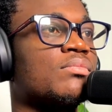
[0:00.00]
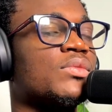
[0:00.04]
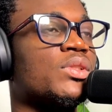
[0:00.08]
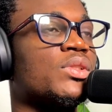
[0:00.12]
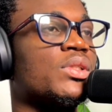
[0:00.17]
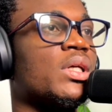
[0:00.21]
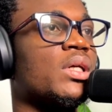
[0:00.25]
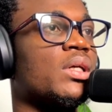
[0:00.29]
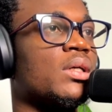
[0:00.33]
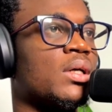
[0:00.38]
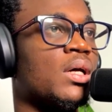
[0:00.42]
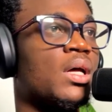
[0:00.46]
So
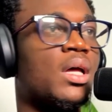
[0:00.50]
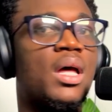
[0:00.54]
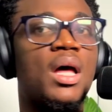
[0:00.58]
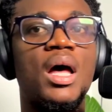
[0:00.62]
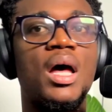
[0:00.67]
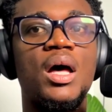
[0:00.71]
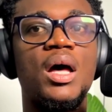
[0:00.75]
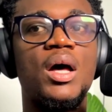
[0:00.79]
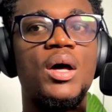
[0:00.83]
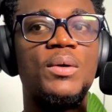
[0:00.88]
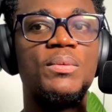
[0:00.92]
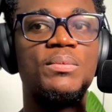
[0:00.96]
yeah.
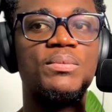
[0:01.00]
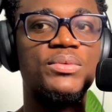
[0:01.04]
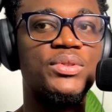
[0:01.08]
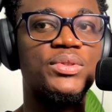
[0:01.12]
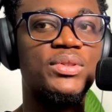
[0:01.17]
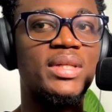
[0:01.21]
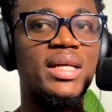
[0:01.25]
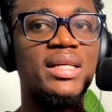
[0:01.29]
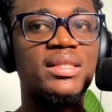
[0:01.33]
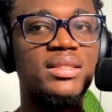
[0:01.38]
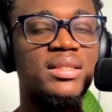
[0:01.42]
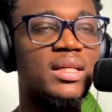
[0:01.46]
So
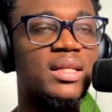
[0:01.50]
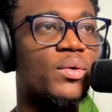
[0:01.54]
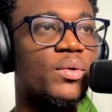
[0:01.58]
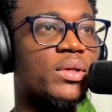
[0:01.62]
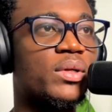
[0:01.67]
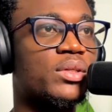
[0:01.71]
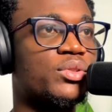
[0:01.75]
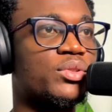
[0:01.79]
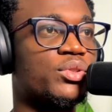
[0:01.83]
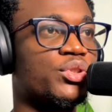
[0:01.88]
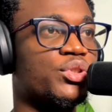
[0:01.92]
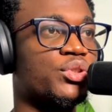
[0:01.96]
next thing I
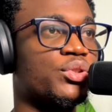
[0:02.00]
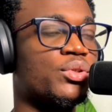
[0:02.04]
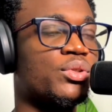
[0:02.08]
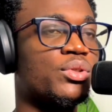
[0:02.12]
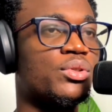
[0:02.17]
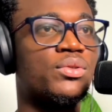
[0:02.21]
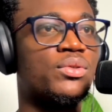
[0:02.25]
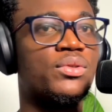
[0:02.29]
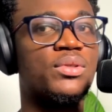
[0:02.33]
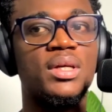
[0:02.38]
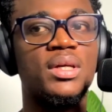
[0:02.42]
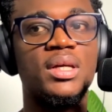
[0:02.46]
wanted to show
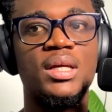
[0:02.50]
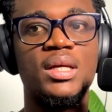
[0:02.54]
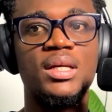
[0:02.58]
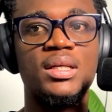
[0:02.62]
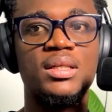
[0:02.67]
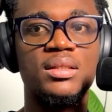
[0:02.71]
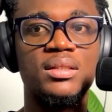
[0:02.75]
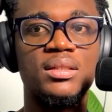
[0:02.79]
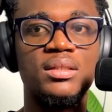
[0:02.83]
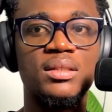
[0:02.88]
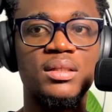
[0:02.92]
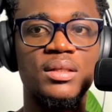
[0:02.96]
you
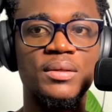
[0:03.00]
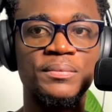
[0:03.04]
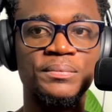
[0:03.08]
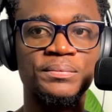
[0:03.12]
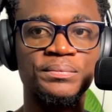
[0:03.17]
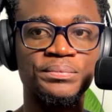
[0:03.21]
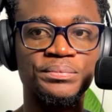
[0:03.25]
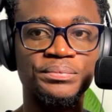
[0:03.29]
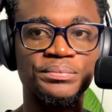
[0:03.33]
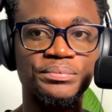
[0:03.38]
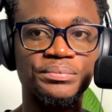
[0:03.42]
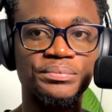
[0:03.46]
is
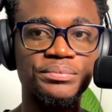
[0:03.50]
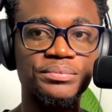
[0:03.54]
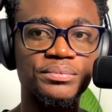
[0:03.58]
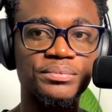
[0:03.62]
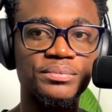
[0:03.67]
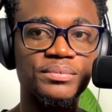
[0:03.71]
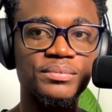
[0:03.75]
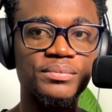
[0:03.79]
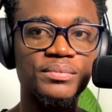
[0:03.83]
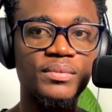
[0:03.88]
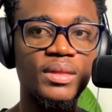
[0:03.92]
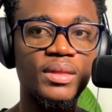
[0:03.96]

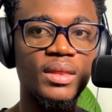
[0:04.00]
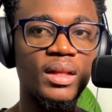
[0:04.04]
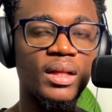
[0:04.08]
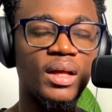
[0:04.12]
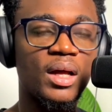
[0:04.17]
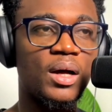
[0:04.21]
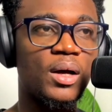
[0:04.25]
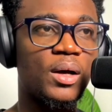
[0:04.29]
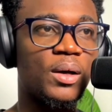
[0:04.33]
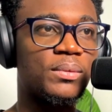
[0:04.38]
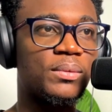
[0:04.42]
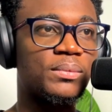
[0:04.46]

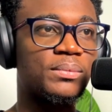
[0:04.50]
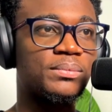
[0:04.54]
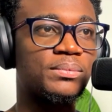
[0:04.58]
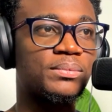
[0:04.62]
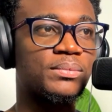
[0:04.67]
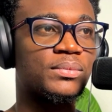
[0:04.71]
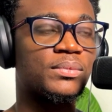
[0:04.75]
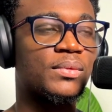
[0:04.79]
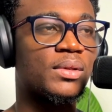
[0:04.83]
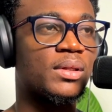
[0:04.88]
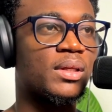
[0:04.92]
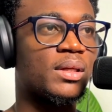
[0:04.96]

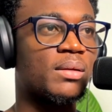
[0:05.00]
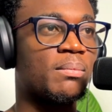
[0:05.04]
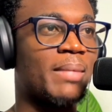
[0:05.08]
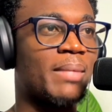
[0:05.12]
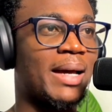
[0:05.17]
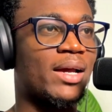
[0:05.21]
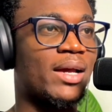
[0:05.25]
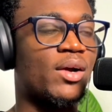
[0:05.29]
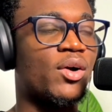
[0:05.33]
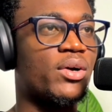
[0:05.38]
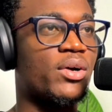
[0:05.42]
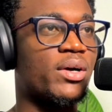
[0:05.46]

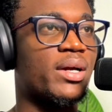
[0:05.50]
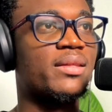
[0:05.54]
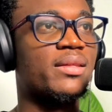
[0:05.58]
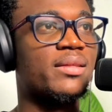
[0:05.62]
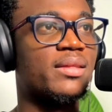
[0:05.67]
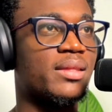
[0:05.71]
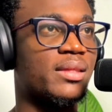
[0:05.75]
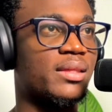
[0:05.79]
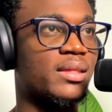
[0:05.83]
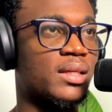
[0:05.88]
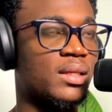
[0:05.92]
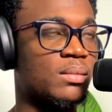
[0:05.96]
my current
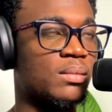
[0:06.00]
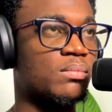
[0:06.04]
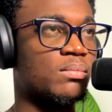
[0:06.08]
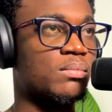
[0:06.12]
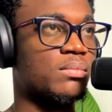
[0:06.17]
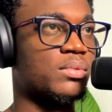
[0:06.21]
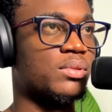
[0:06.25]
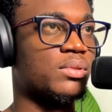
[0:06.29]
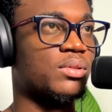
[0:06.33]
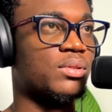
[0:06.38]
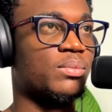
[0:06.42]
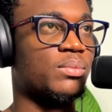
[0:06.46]

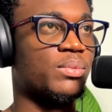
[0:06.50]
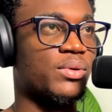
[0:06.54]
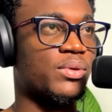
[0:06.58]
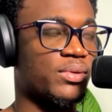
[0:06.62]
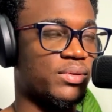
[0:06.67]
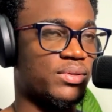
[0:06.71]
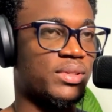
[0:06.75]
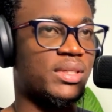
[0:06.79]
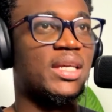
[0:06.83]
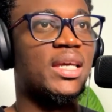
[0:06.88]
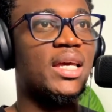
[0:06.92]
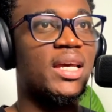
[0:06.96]
theme. So
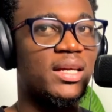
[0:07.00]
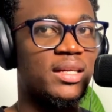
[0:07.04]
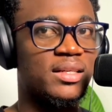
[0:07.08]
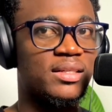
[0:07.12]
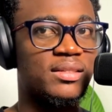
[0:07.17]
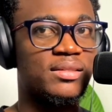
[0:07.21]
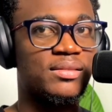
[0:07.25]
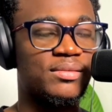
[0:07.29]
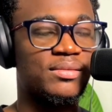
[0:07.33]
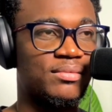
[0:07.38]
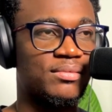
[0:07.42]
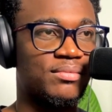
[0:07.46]
because
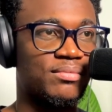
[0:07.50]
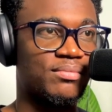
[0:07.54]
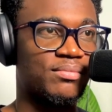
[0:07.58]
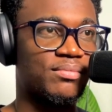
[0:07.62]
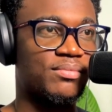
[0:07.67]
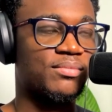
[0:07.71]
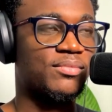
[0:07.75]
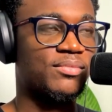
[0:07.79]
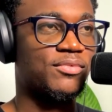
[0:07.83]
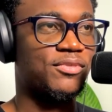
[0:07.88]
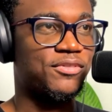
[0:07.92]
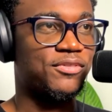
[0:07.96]
again,
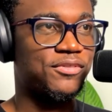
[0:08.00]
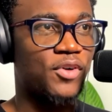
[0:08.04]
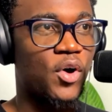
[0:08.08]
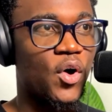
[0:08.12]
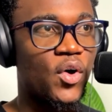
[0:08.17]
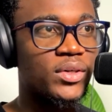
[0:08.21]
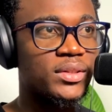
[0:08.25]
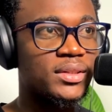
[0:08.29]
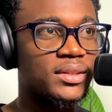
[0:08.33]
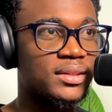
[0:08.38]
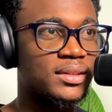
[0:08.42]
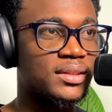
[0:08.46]

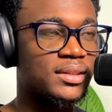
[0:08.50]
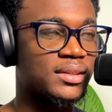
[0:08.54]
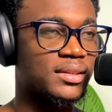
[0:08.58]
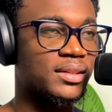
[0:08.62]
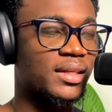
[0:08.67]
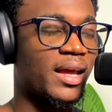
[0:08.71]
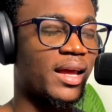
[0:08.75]
font.